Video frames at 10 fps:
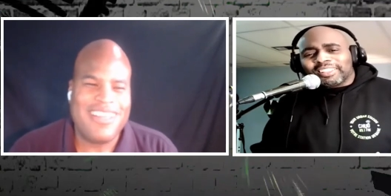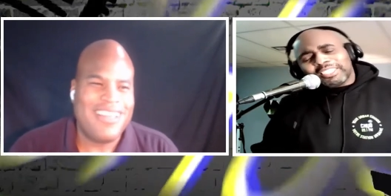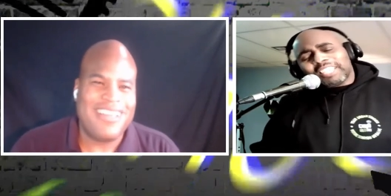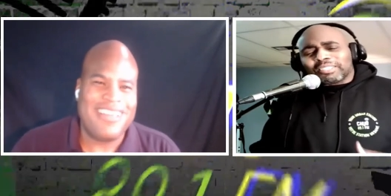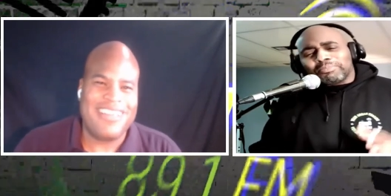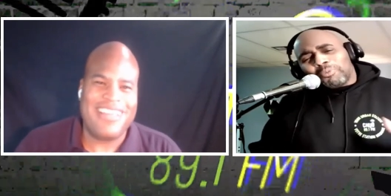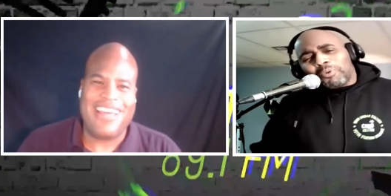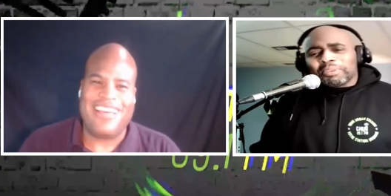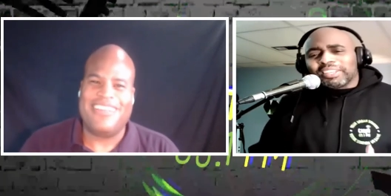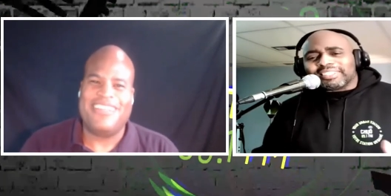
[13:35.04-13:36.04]
Speaker 1: Let's get some
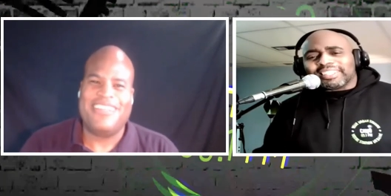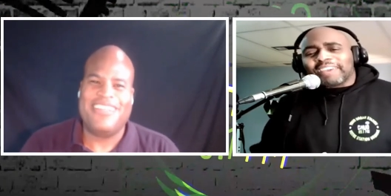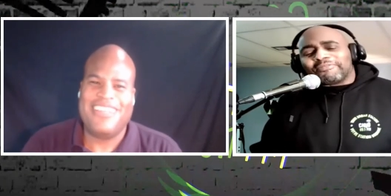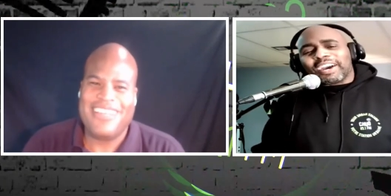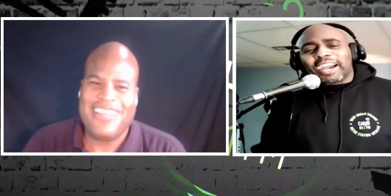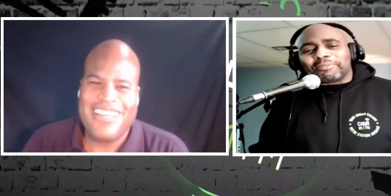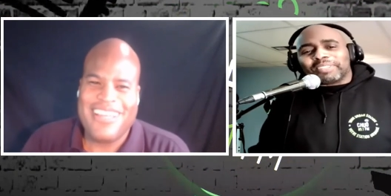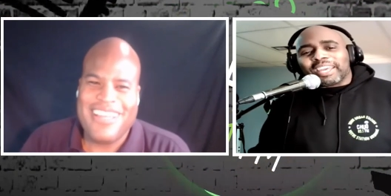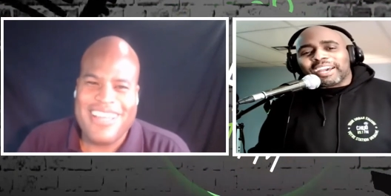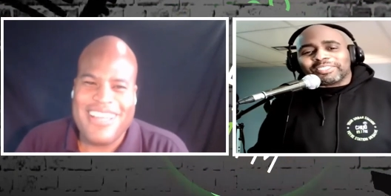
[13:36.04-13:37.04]
women yeah. into that
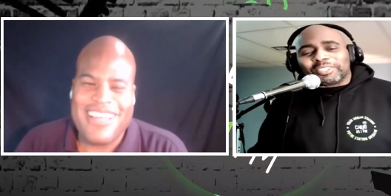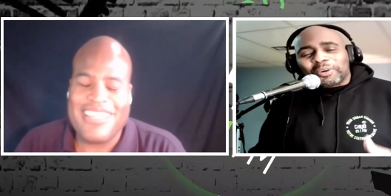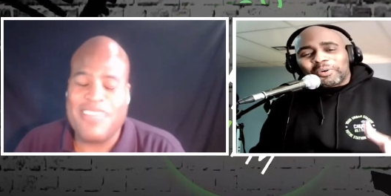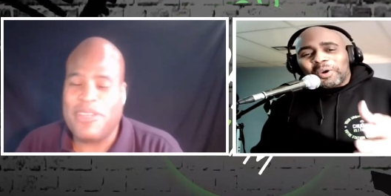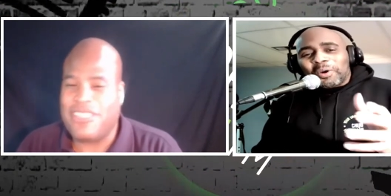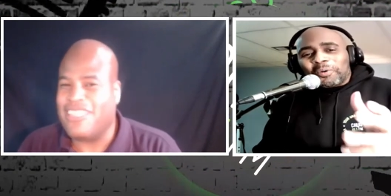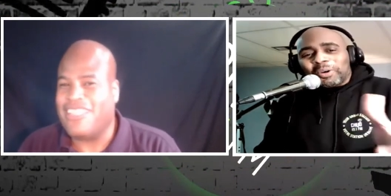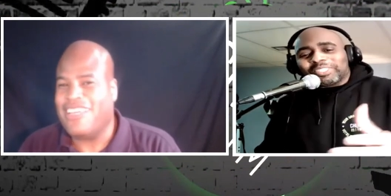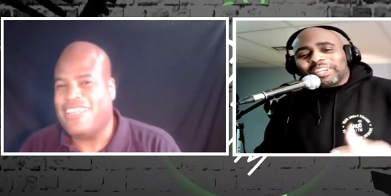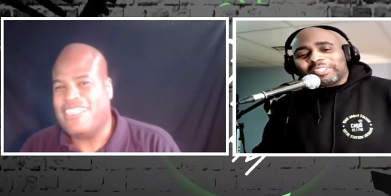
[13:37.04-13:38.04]
vibes now. So
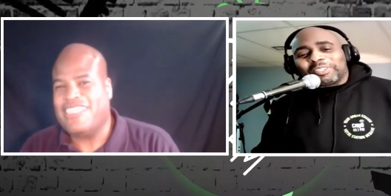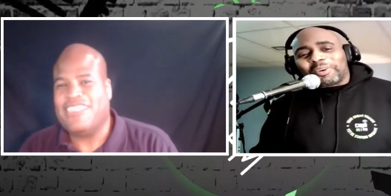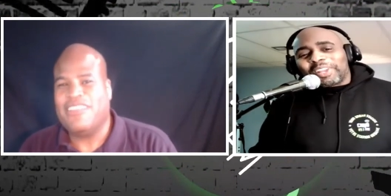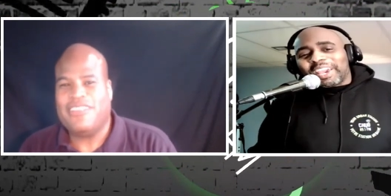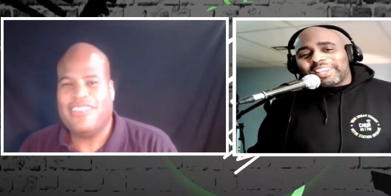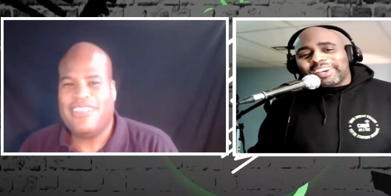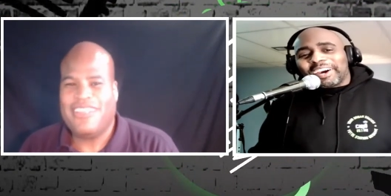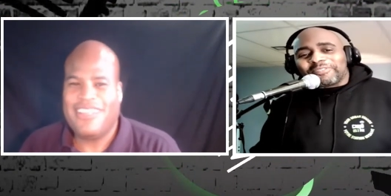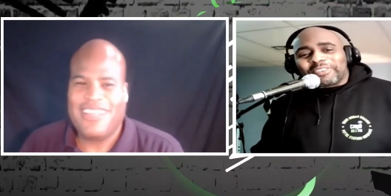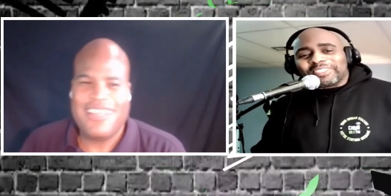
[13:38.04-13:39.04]
what song do you want to end
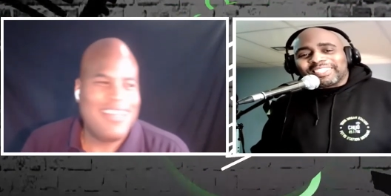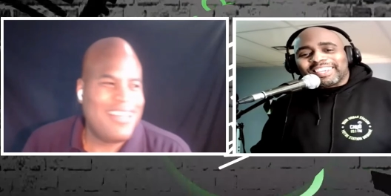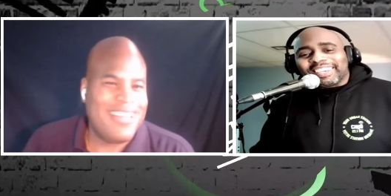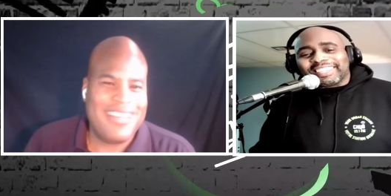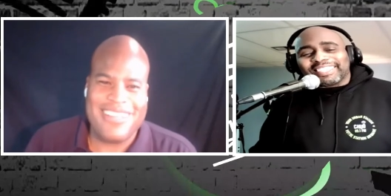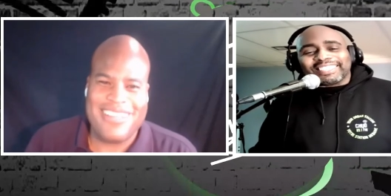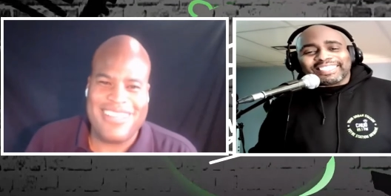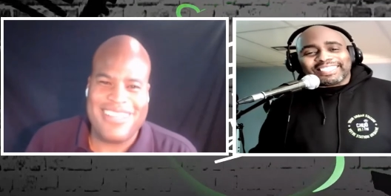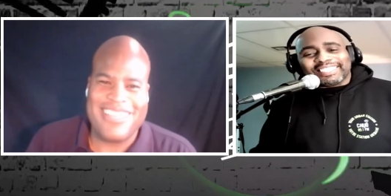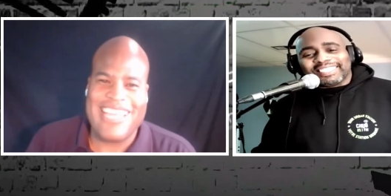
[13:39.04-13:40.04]
off with today?
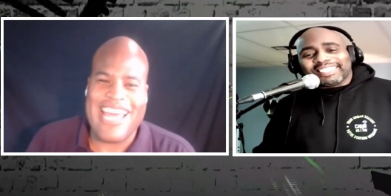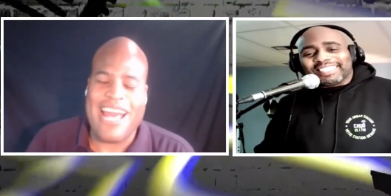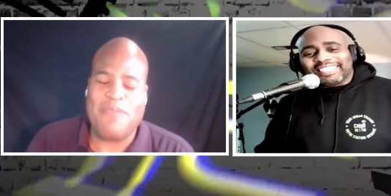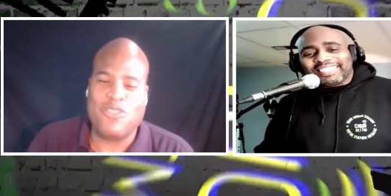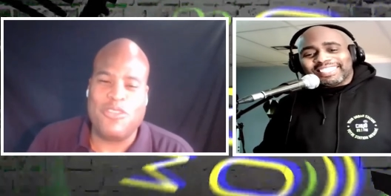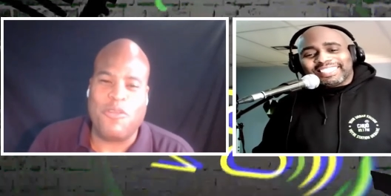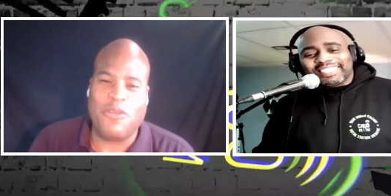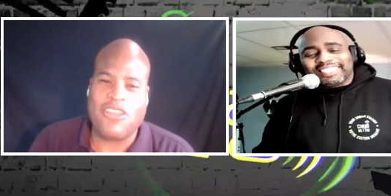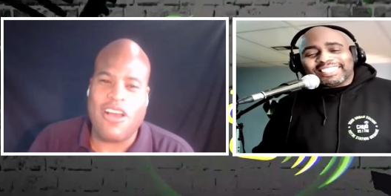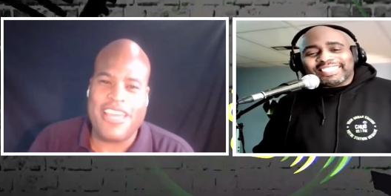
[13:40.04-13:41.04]
Speaker 2: Yeah,
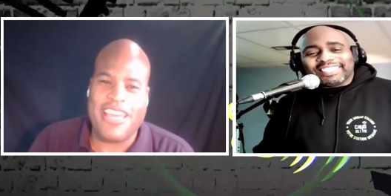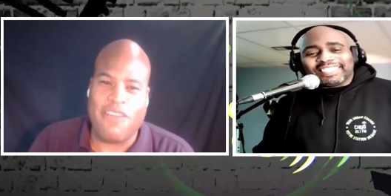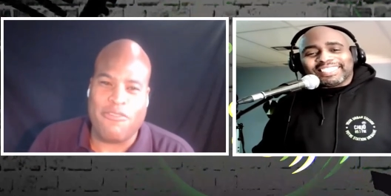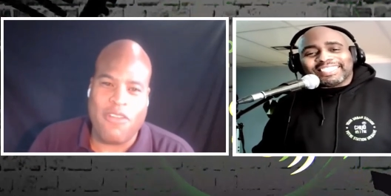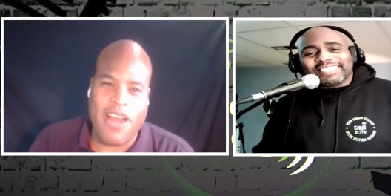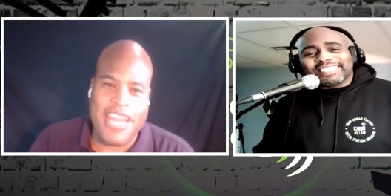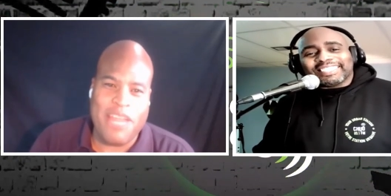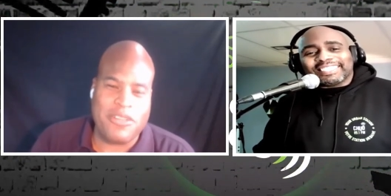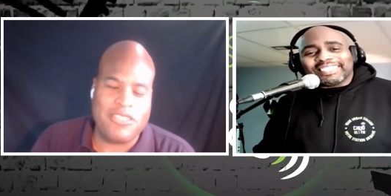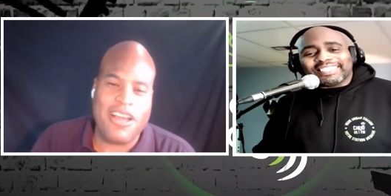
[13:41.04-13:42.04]
absolutely. We're talking a
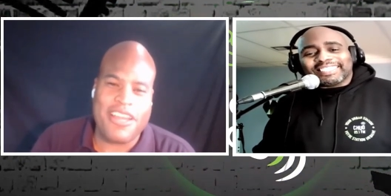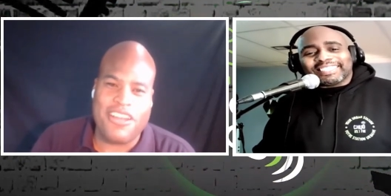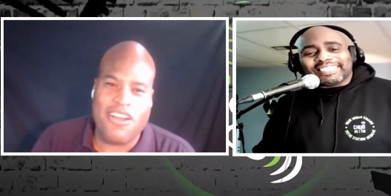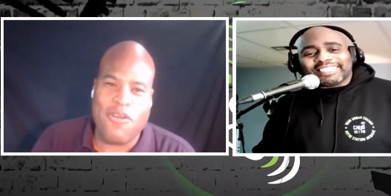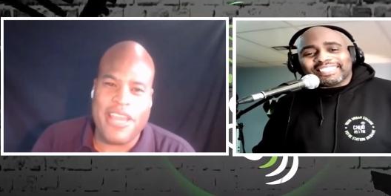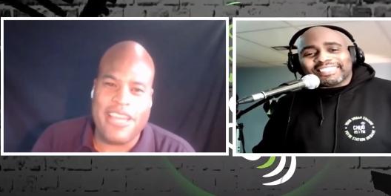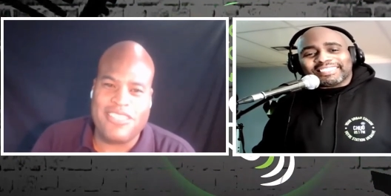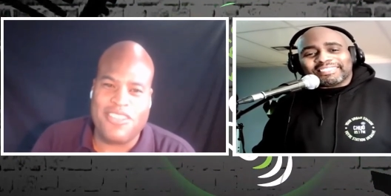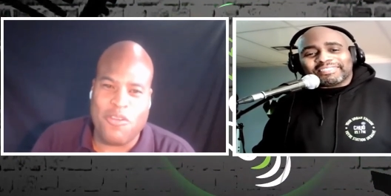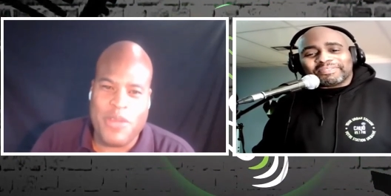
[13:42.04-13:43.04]
Friday. We're talking
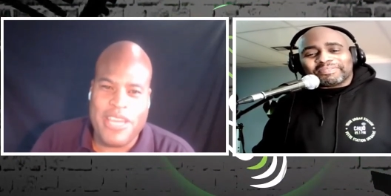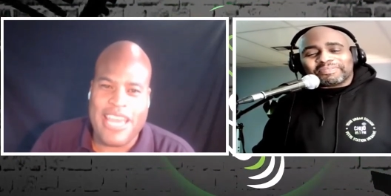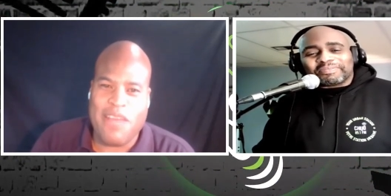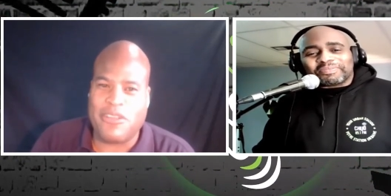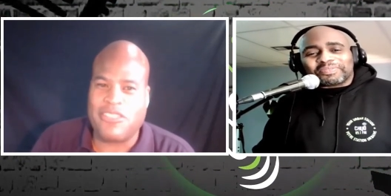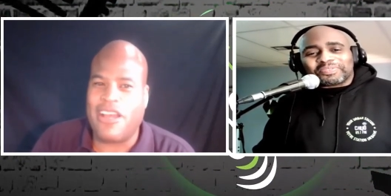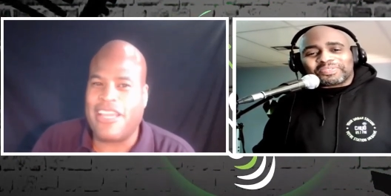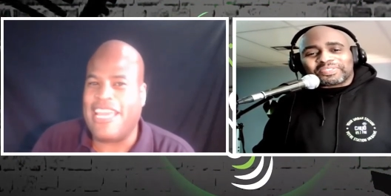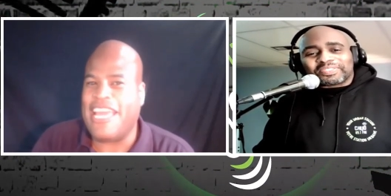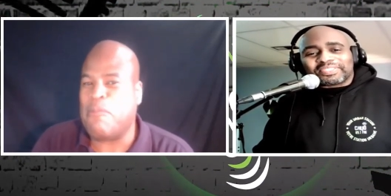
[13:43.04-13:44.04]
going into the weekend. We're
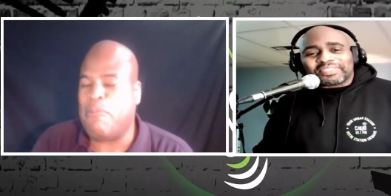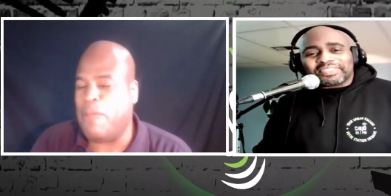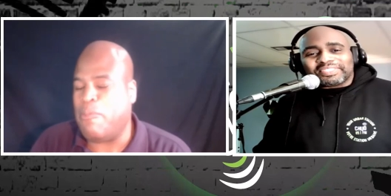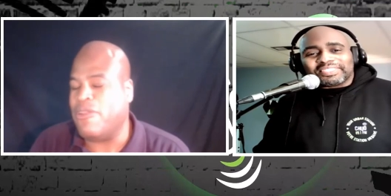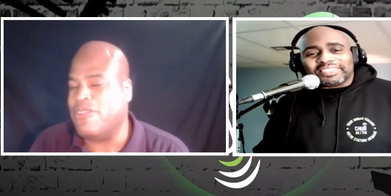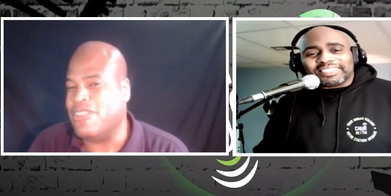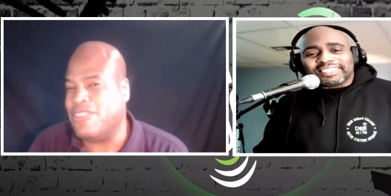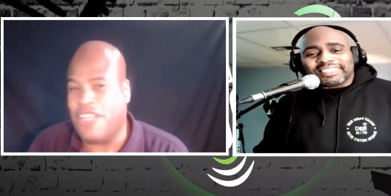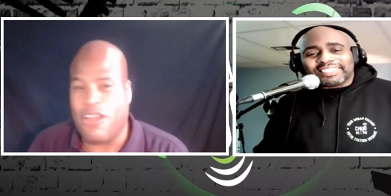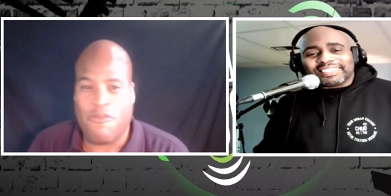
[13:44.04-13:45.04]
talking getting
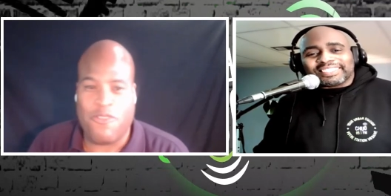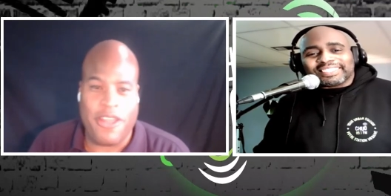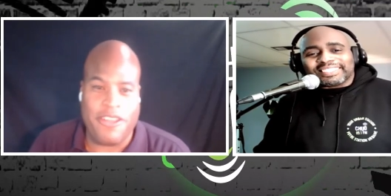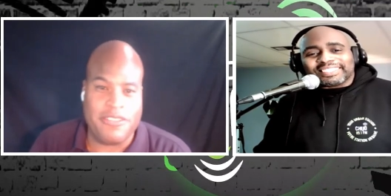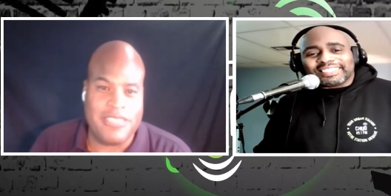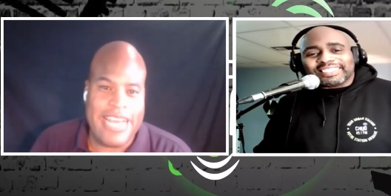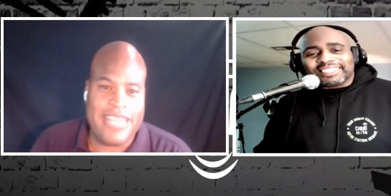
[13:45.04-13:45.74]
people, you know, if you're at your